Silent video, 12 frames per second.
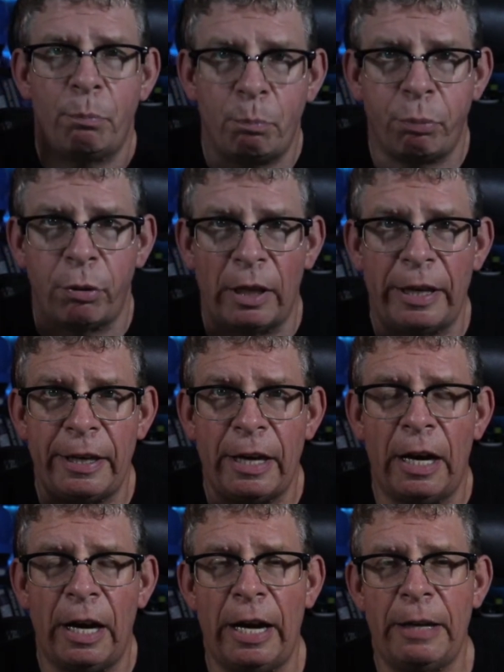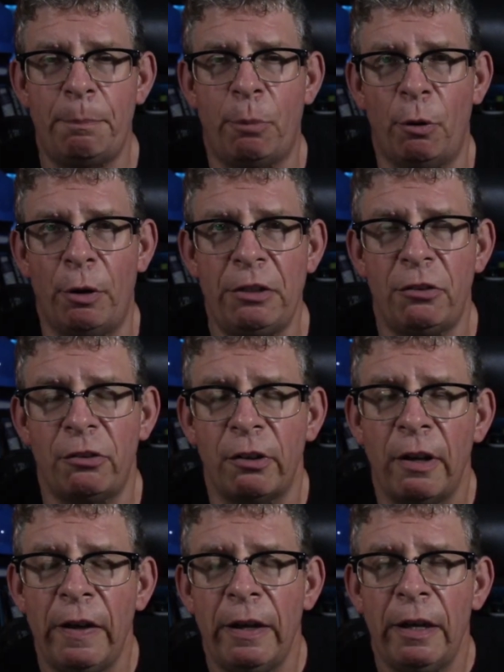plague high points,
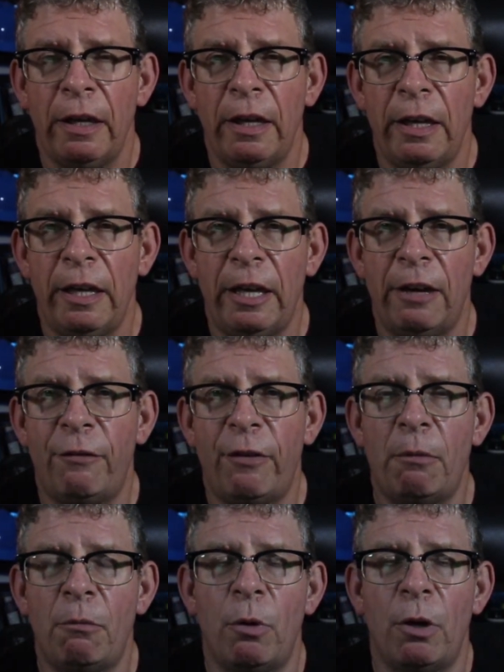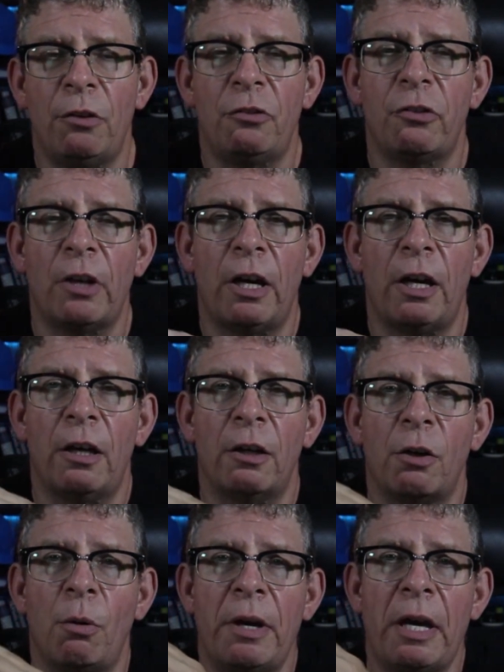if it was
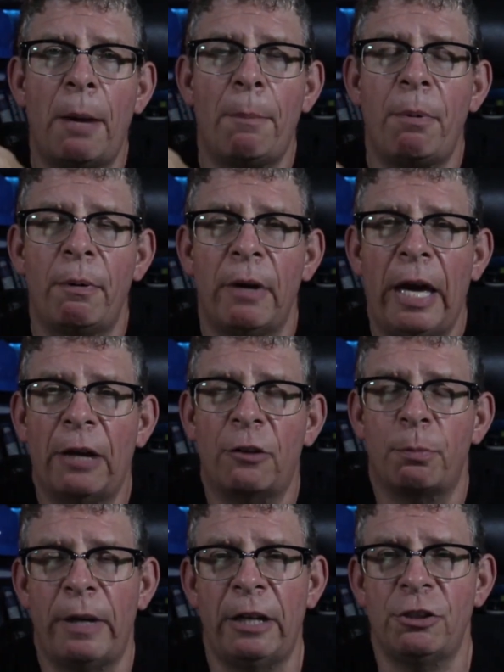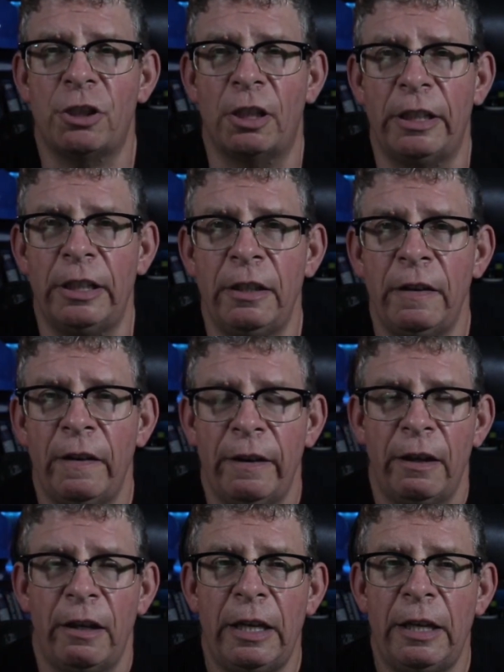going up exponentially
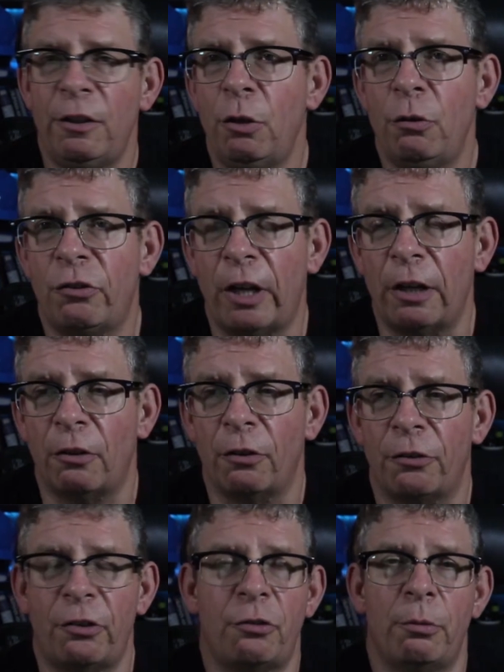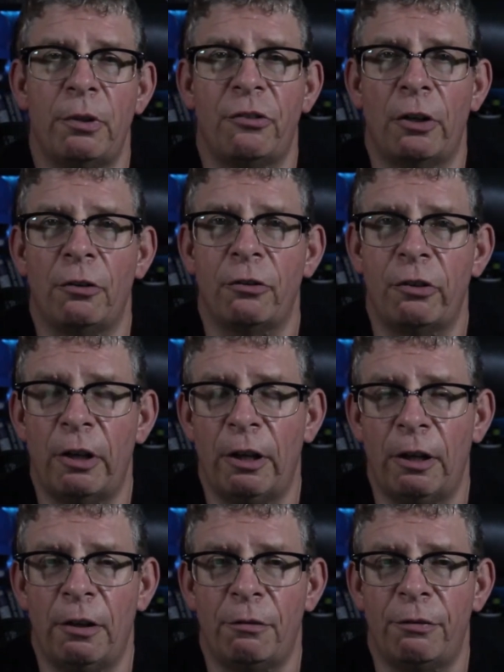in news cycles as a result
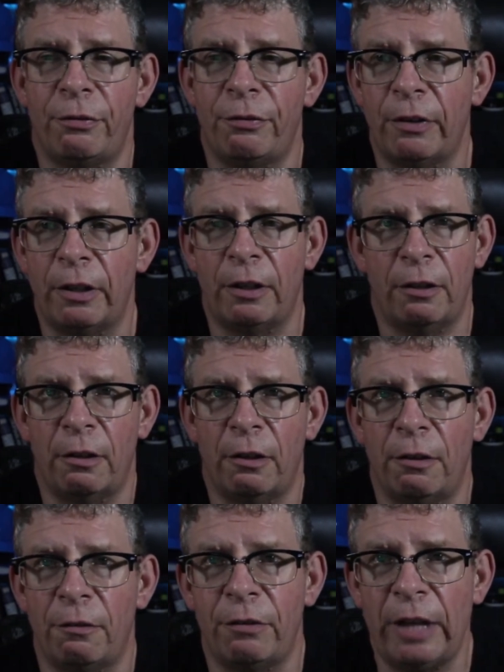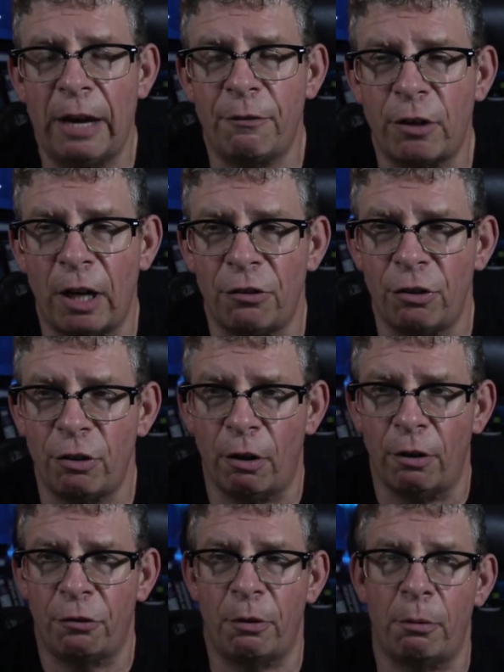of the advertising
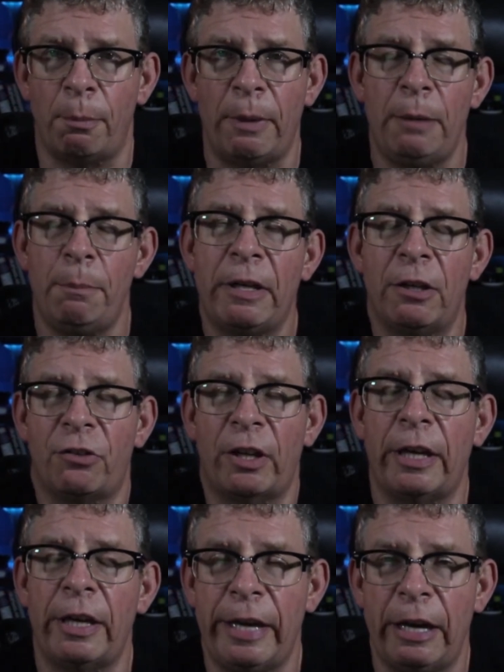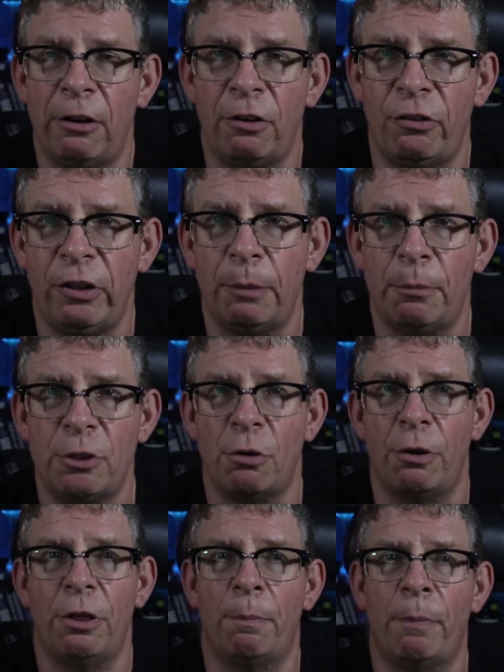dollars that were made, because I can guarantee a
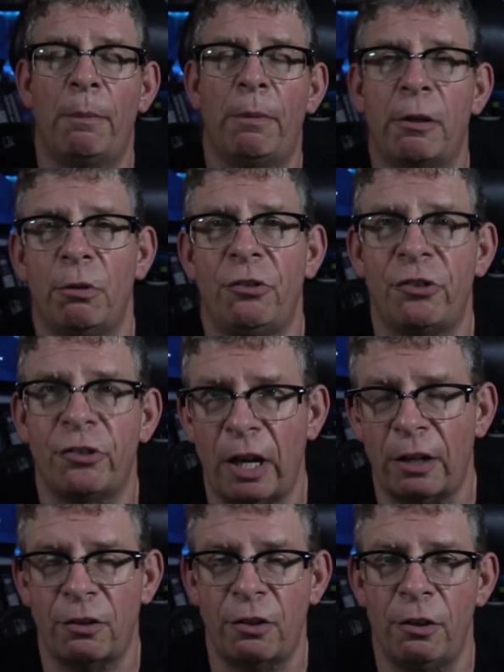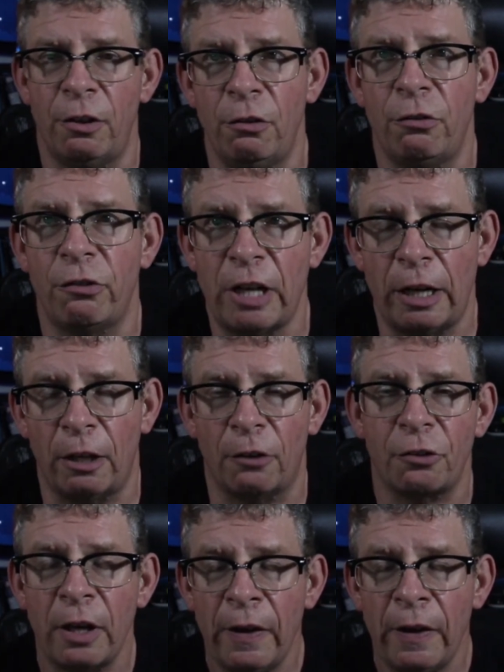majority of the public was stuck to the news channels.